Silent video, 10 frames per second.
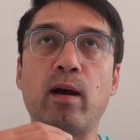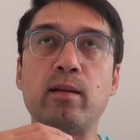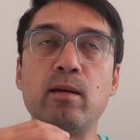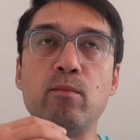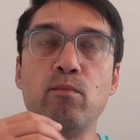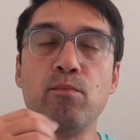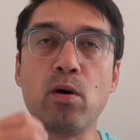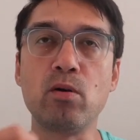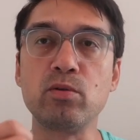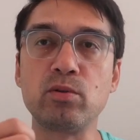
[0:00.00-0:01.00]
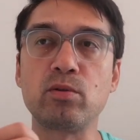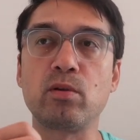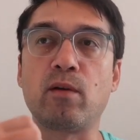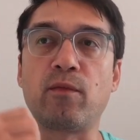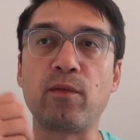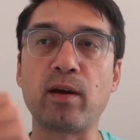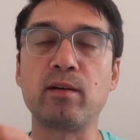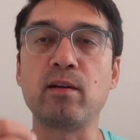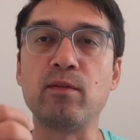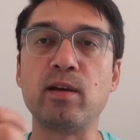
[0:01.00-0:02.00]
I think, most
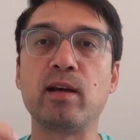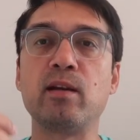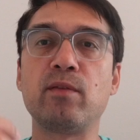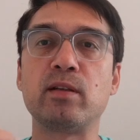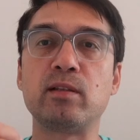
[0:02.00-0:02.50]
effective negative